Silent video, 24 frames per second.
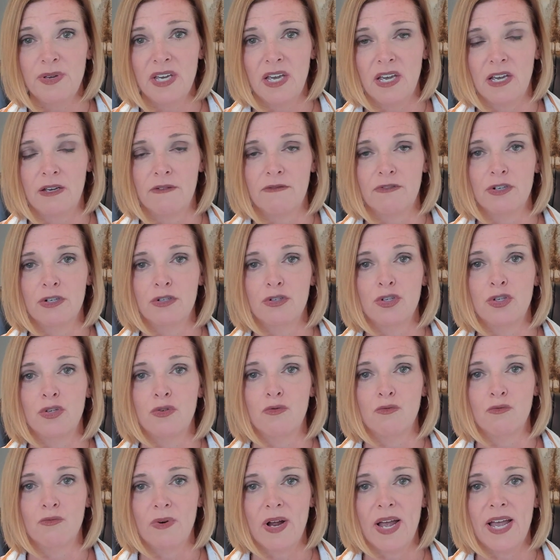behavior
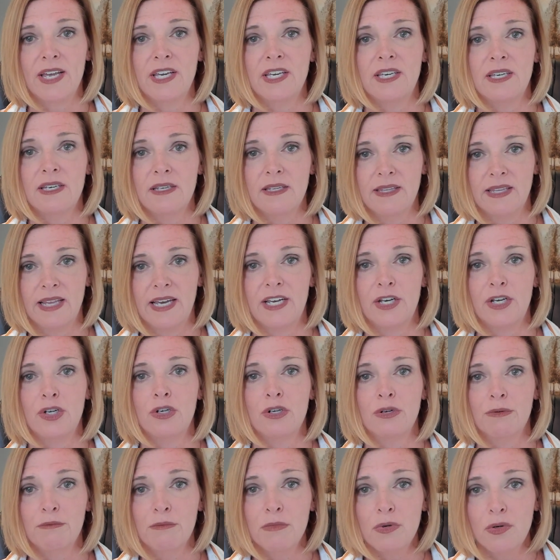to regulate
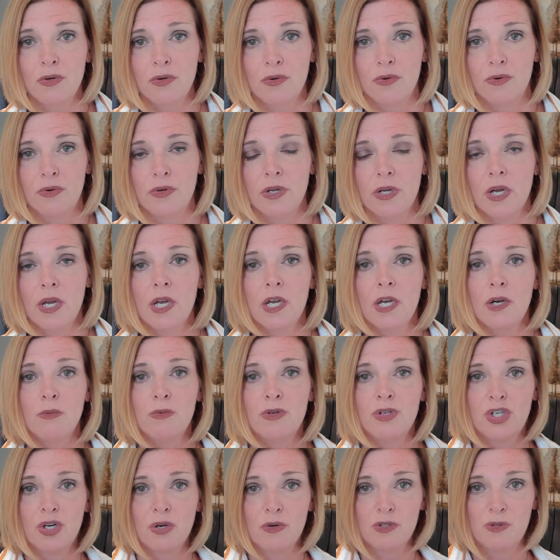your mood,
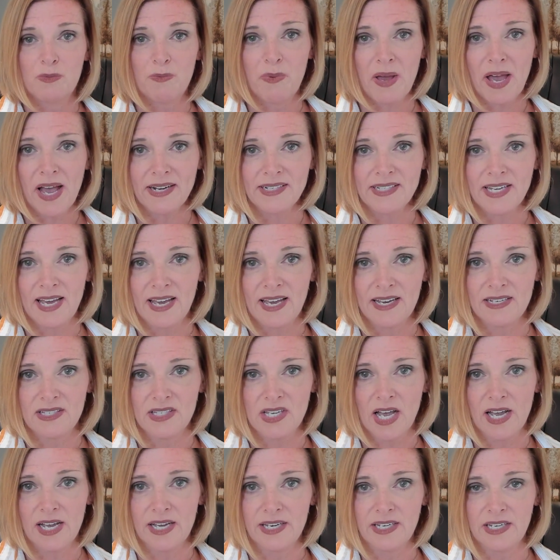which goes back to
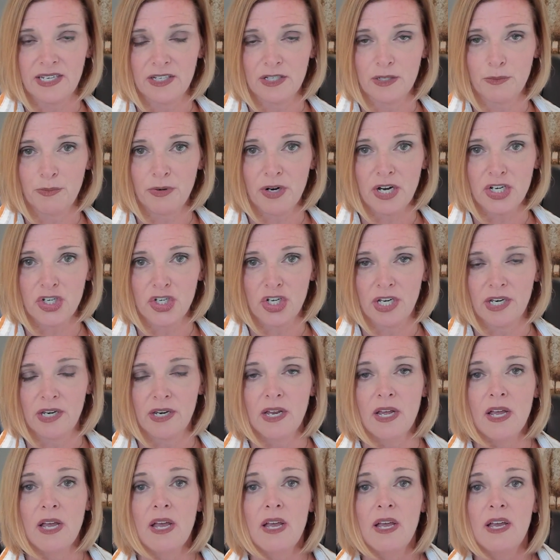anxiety and depression.